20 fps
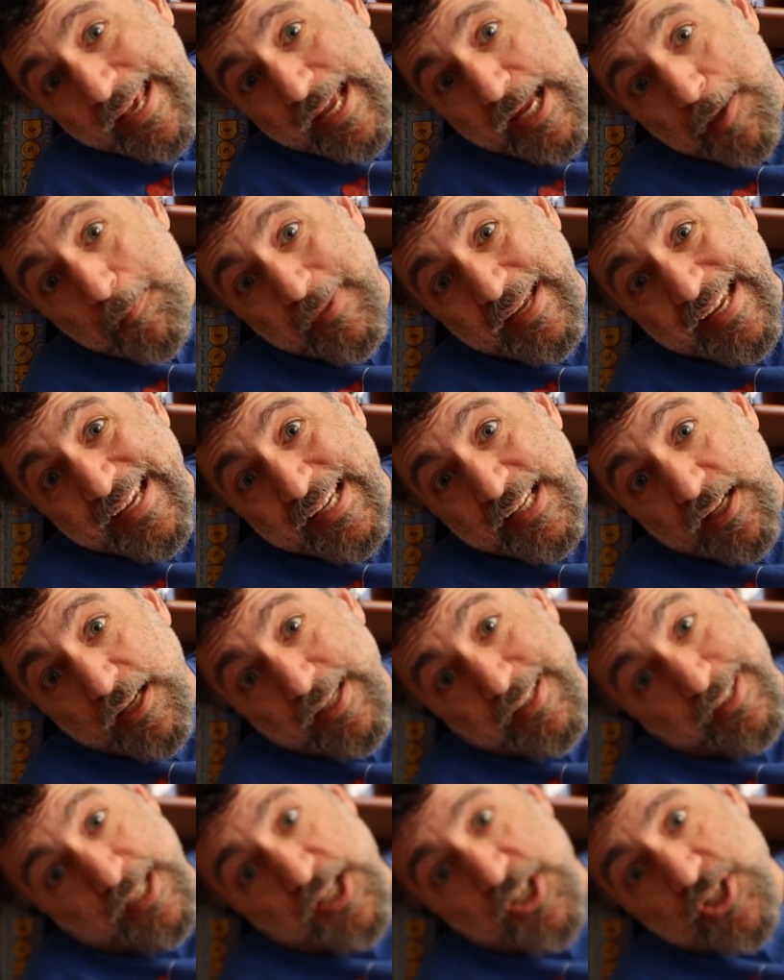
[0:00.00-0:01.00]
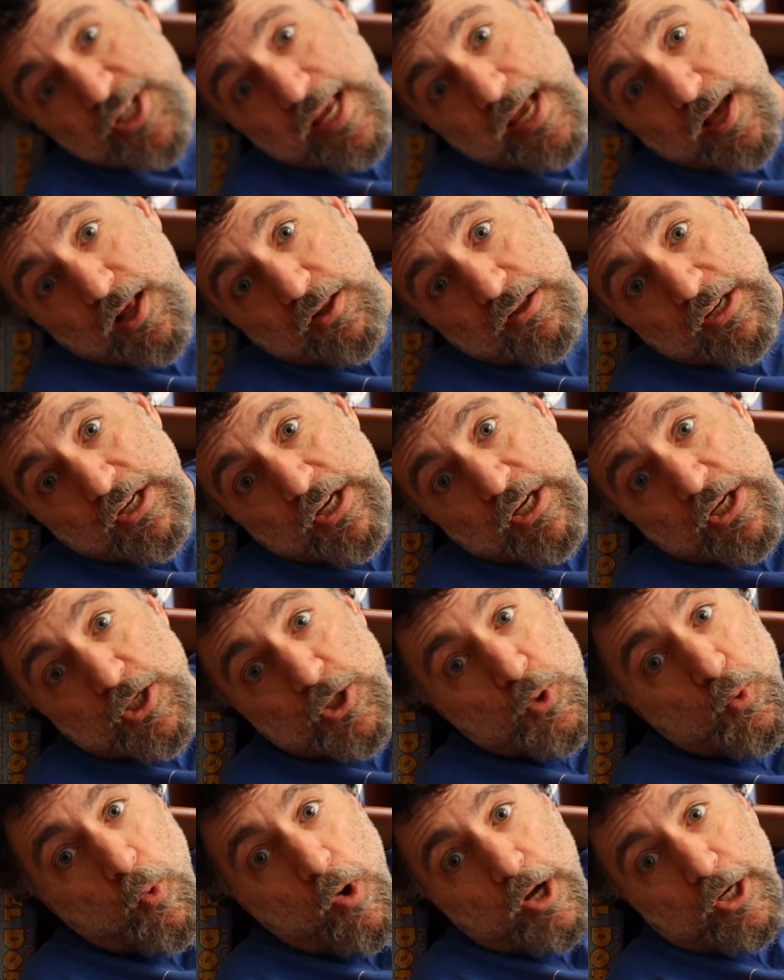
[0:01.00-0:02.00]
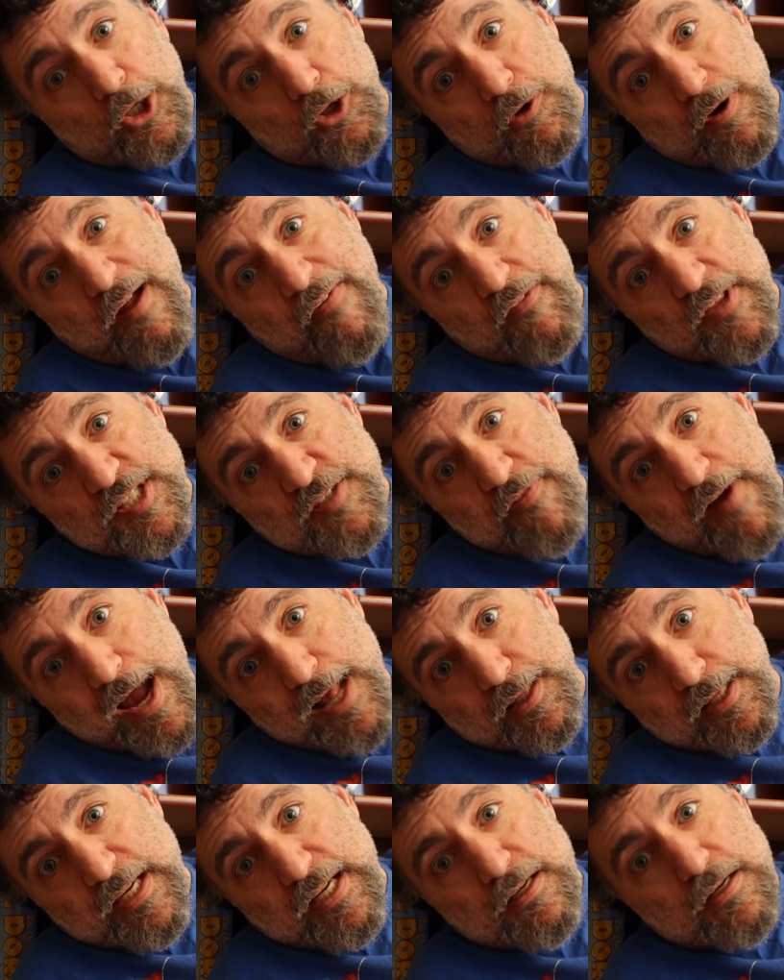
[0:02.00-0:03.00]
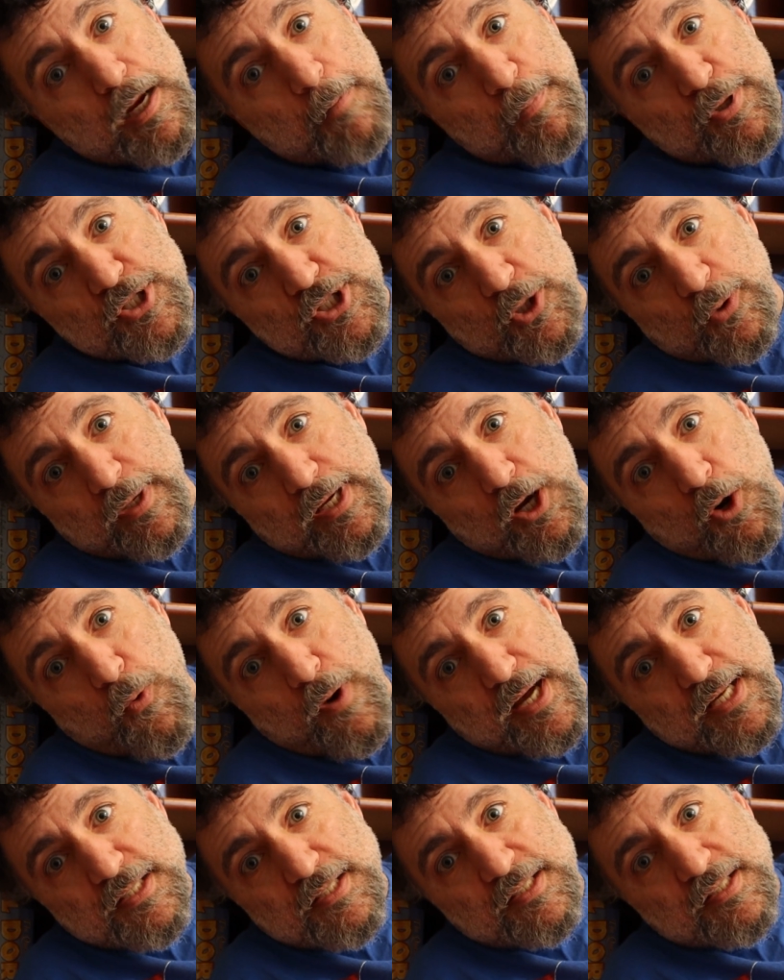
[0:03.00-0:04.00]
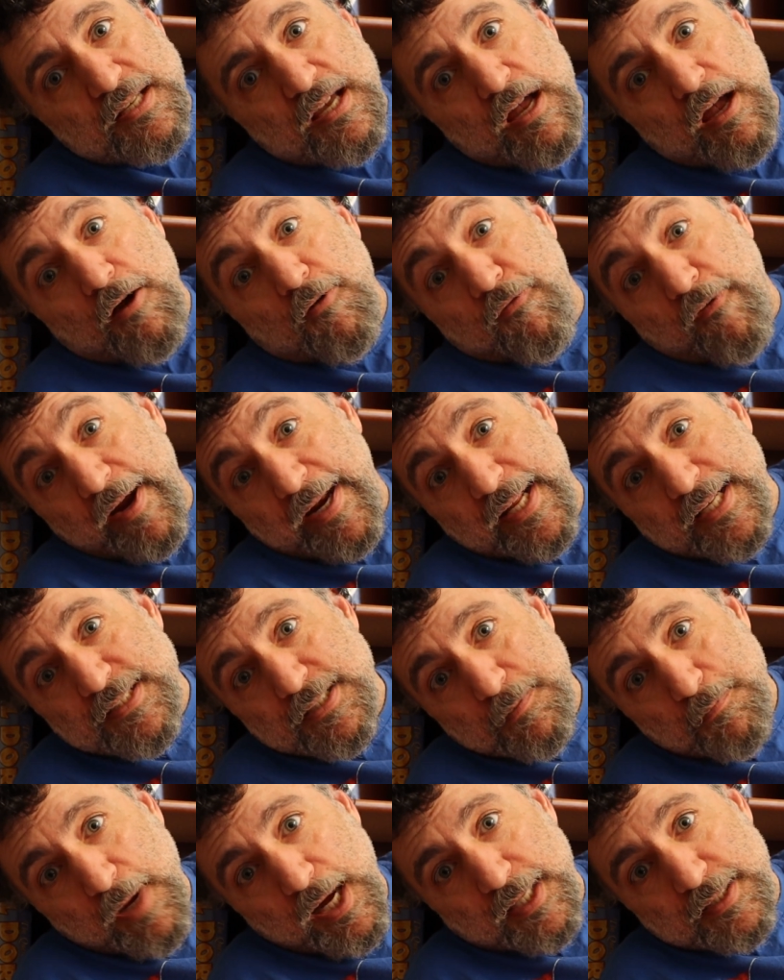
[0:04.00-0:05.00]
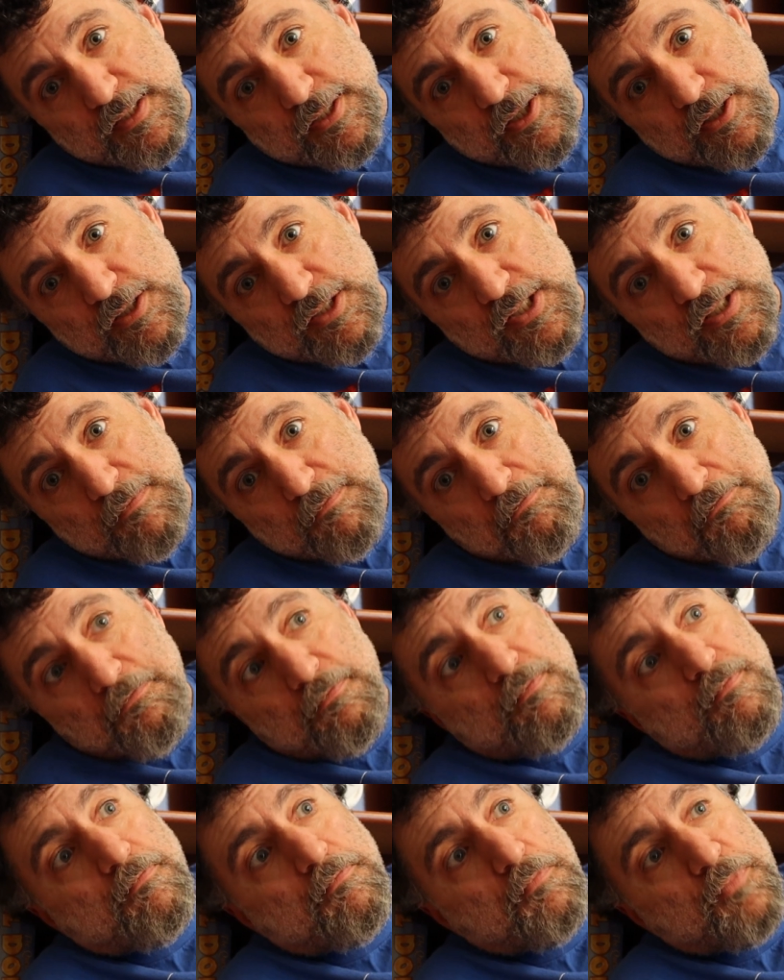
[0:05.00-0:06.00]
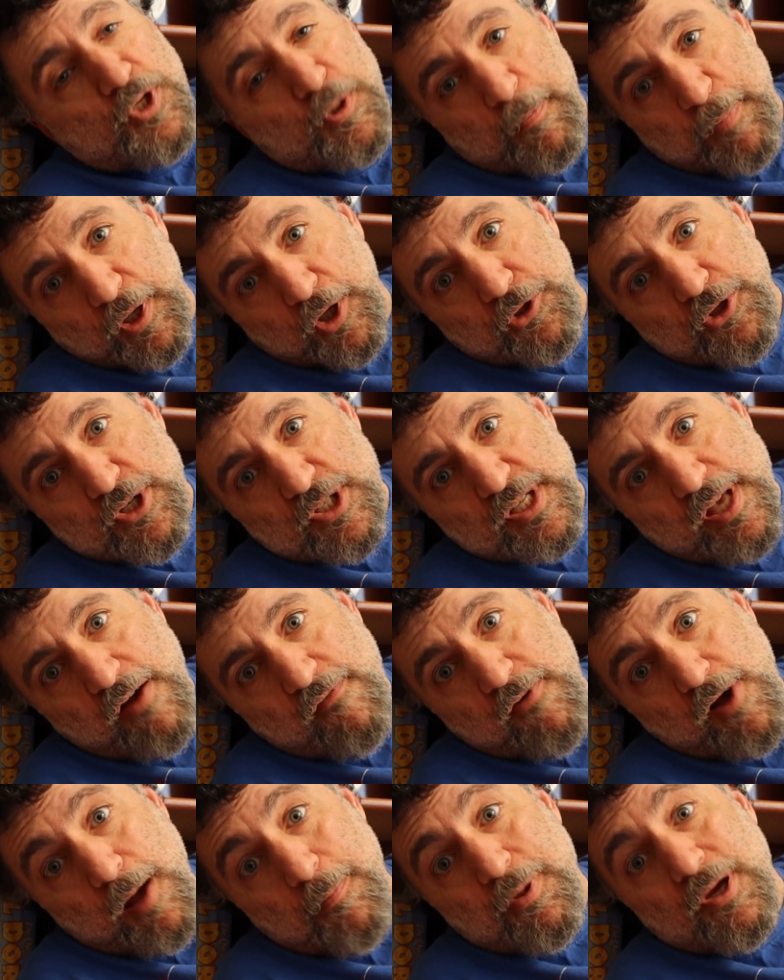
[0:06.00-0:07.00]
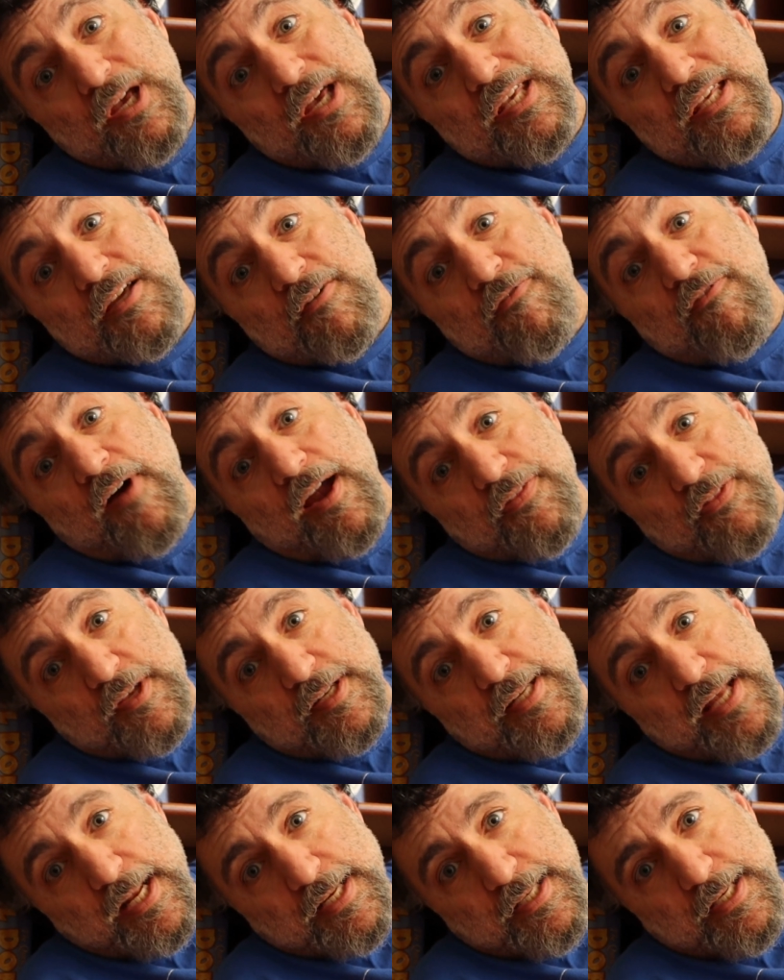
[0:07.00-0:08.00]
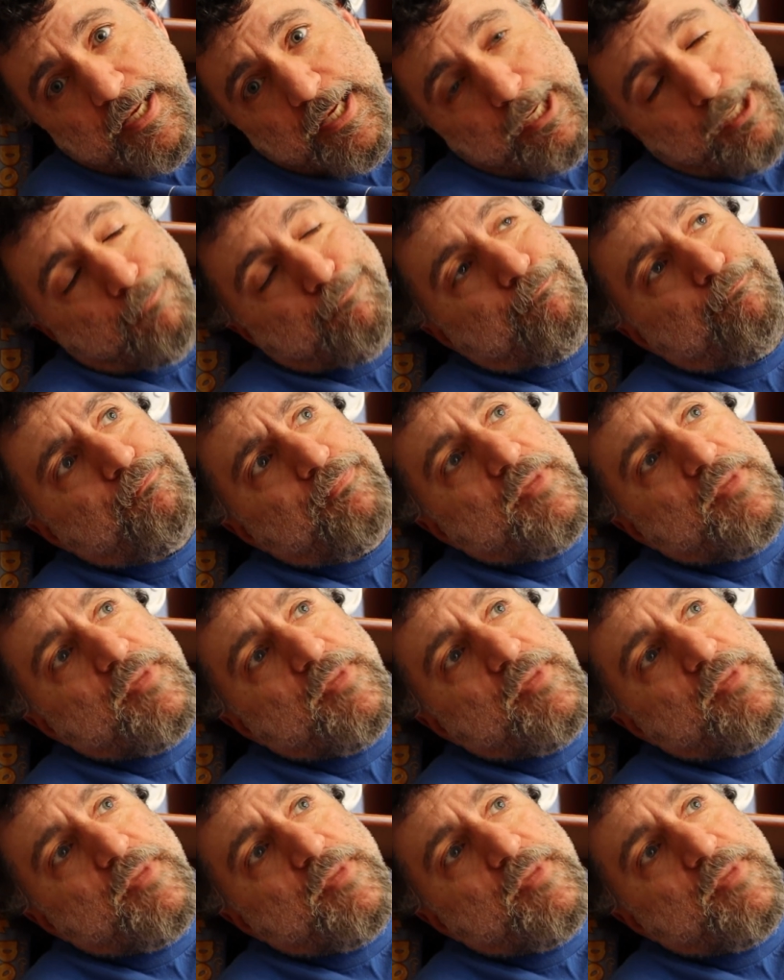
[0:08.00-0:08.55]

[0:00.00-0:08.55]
game in a nutshell. You wander around this valley, pursuing quests, fighting some monsters. You build yourself up, you fight the Dead King.